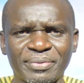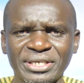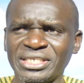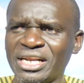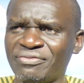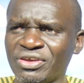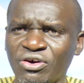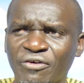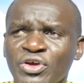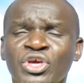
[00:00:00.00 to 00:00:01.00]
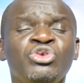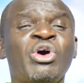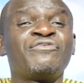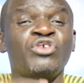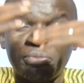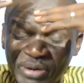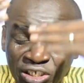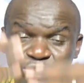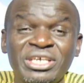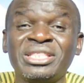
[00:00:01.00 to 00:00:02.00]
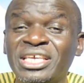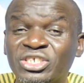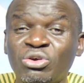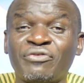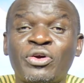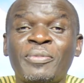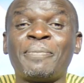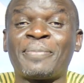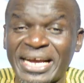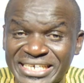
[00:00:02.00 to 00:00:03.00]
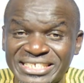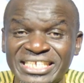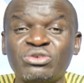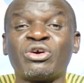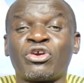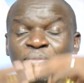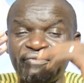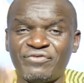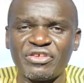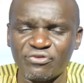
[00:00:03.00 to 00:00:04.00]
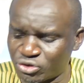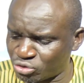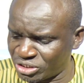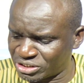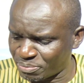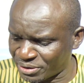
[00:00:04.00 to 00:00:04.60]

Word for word: Praise the living God. Amen. You have not been doing this. You have not been practicing. You have not been faithful to it.